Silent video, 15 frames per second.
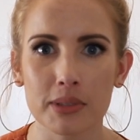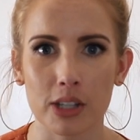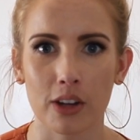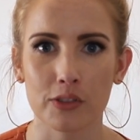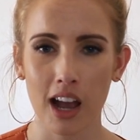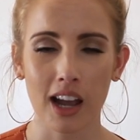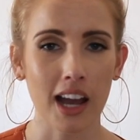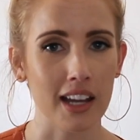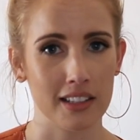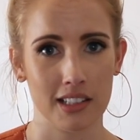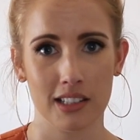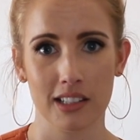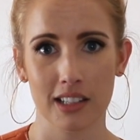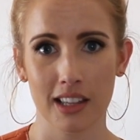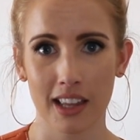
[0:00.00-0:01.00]
themselves.
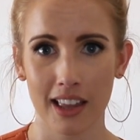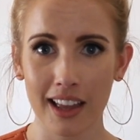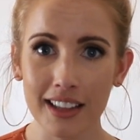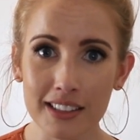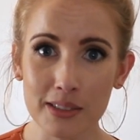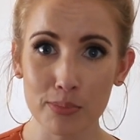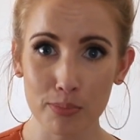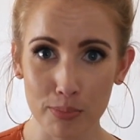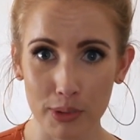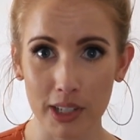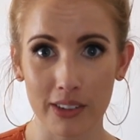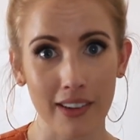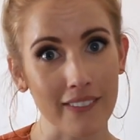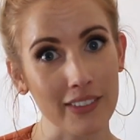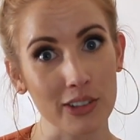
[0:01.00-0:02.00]
Guys, that's
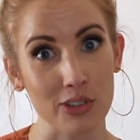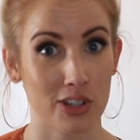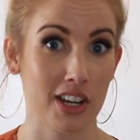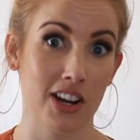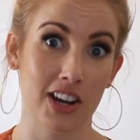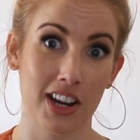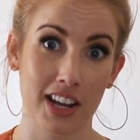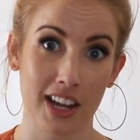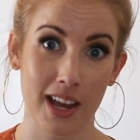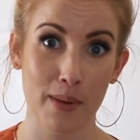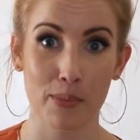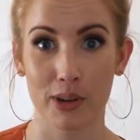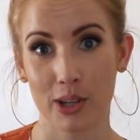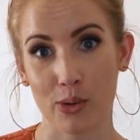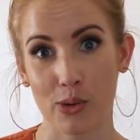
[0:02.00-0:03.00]
pretty revolutionary
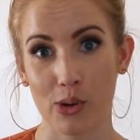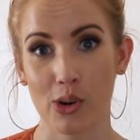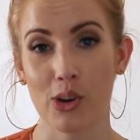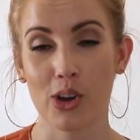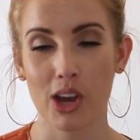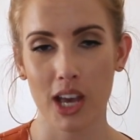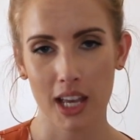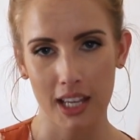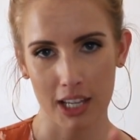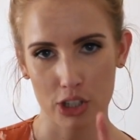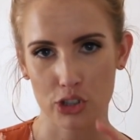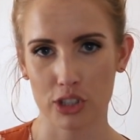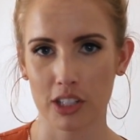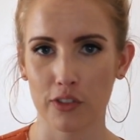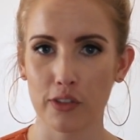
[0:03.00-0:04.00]
and pretty cool.
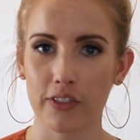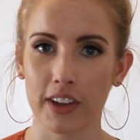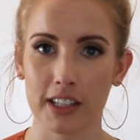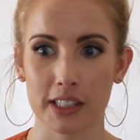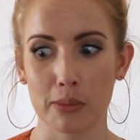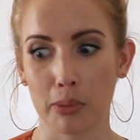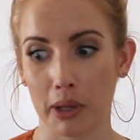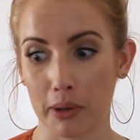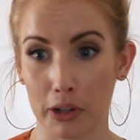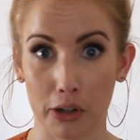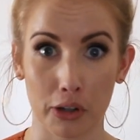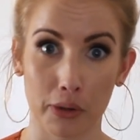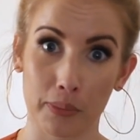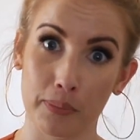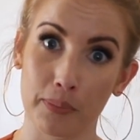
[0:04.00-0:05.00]
Get yourself a fancy
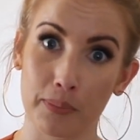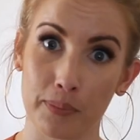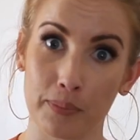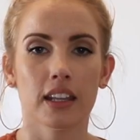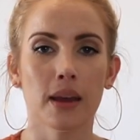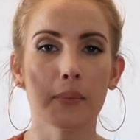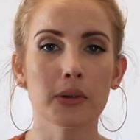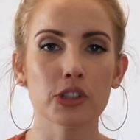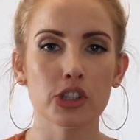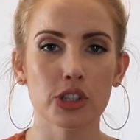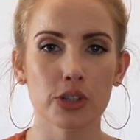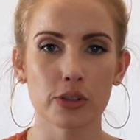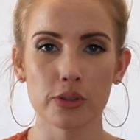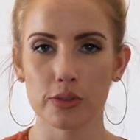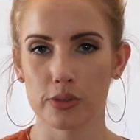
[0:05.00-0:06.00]
blender. Number
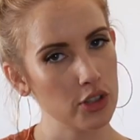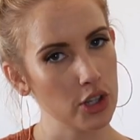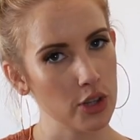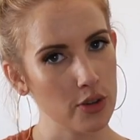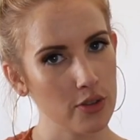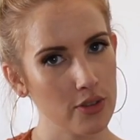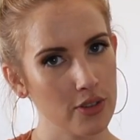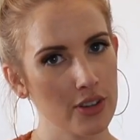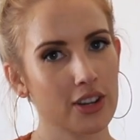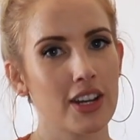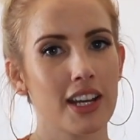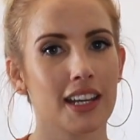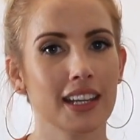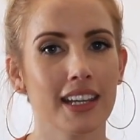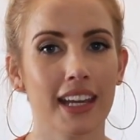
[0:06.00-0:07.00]
two, two,
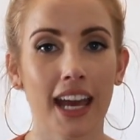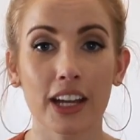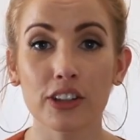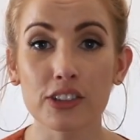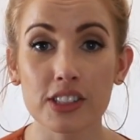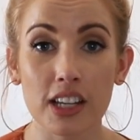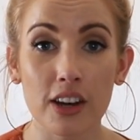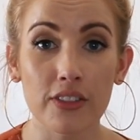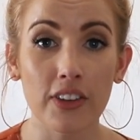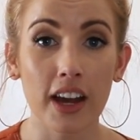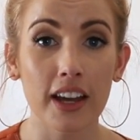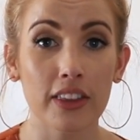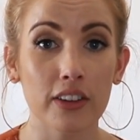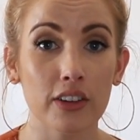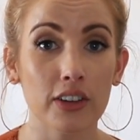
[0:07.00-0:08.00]
get yourself
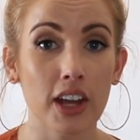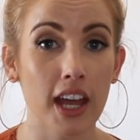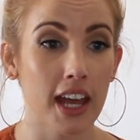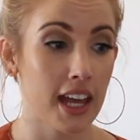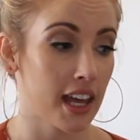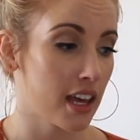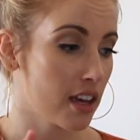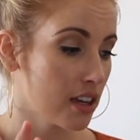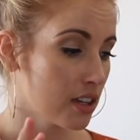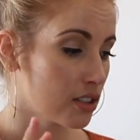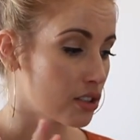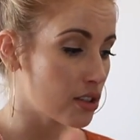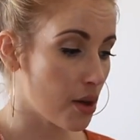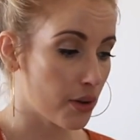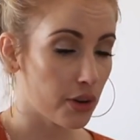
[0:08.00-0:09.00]
either a
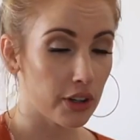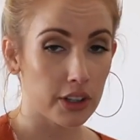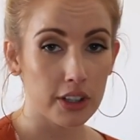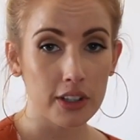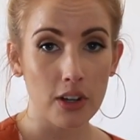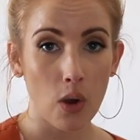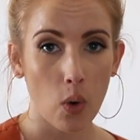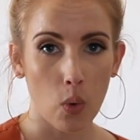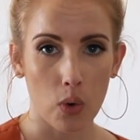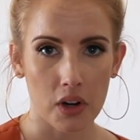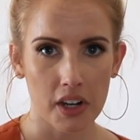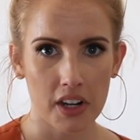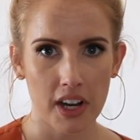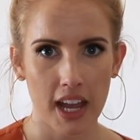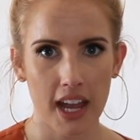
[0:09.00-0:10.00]
slow cooker or